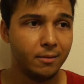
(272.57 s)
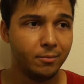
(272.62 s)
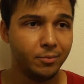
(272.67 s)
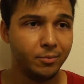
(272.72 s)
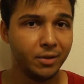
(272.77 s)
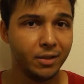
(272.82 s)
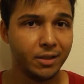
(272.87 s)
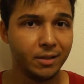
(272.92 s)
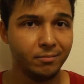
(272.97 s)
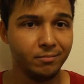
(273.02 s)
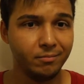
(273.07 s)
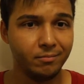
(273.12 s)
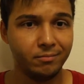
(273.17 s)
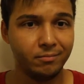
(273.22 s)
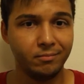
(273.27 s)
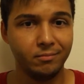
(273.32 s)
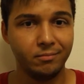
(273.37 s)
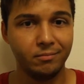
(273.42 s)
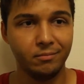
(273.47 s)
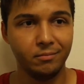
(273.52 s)
But
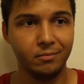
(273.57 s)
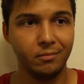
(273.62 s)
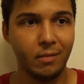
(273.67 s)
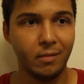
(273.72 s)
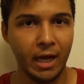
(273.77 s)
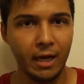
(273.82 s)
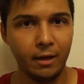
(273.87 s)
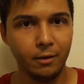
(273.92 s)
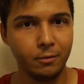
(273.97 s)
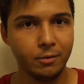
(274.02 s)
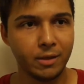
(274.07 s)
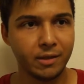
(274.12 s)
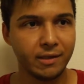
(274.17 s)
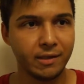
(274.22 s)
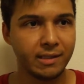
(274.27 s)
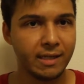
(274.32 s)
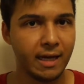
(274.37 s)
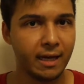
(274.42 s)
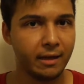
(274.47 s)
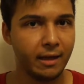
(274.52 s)
Halo doesn't
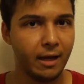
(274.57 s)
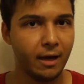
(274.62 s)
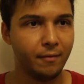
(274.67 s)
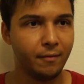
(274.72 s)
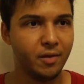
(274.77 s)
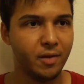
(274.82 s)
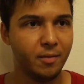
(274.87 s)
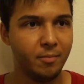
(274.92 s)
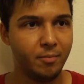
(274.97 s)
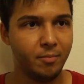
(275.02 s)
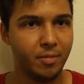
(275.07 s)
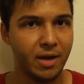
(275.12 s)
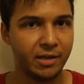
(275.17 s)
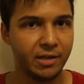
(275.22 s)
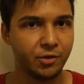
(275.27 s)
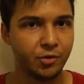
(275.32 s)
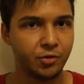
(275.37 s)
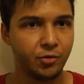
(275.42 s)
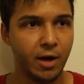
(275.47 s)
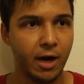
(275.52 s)
exactly have the
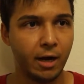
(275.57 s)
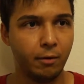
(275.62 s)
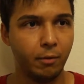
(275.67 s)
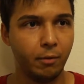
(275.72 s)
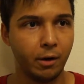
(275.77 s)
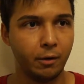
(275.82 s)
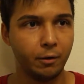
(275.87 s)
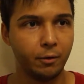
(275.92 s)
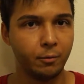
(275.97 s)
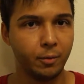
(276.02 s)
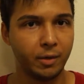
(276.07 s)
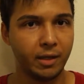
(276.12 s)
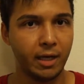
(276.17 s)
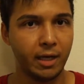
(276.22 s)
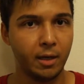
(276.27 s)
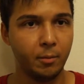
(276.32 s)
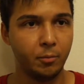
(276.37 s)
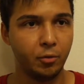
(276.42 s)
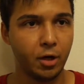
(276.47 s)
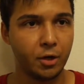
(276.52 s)
best track record with
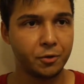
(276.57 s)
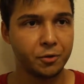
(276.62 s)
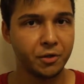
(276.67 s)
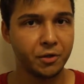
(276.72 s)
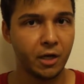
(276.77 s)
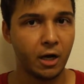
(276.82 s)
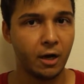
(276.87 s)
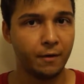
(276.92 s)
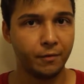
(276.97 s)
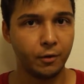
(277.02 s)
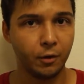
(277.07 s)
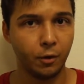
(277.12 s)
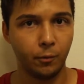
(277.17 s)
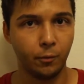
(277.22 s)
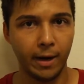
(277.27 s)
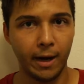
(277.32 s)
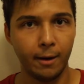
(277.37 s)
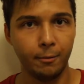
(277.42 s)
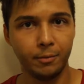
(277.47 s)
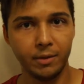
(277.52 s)
getting projects off the
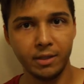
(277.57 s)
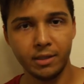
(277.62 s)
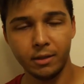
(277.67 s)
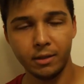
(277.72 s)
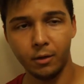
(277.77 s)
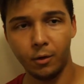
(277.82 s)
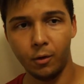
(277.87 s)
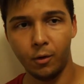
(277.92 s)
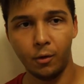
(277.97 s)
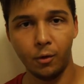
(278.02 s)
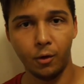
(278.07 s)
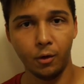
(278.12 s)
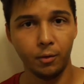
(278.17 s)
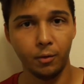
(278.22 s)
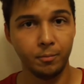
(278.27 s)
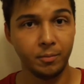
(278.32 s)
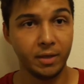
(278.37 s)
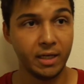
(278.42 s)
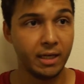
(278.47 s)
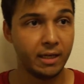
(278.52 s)
ground
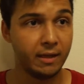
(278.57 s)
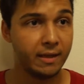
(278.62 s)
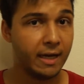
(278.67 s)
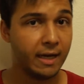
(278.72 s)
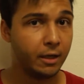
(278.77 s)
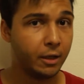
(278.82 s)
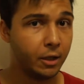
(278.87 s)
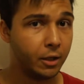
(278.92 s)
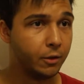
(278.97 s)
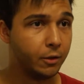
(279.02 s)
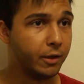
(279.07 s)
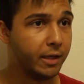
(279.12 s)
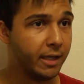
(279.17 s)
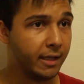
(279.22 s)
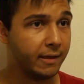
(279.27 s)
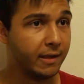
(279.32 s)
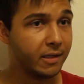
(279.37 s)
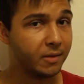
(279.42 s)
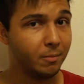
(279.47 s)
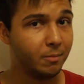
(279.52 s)
or being that good
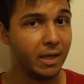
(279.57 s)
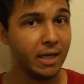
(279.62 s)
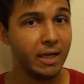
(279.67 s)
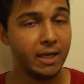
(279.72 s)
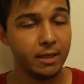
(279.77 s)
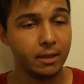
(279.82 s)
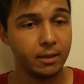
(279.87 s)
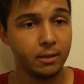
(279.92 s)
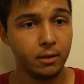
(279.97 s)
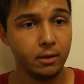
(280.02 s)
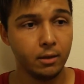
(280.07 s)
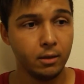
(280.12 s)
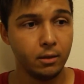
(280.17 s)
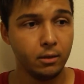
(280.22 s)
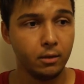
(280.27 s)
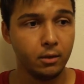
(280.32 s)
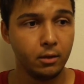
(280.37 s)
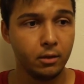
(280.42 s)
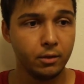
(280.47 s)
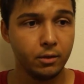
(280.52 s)
in this media.
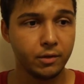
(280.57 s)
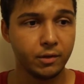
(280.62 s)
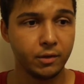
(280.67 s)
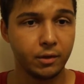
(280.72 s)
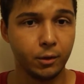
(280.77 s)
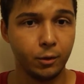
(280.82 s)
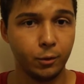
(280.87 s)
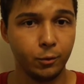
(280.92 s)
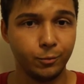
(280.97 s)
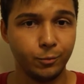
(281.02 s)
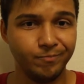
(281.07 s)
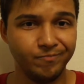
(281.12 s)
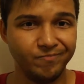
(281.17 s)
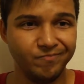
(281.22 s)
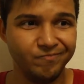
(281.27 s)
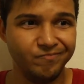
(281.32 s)
So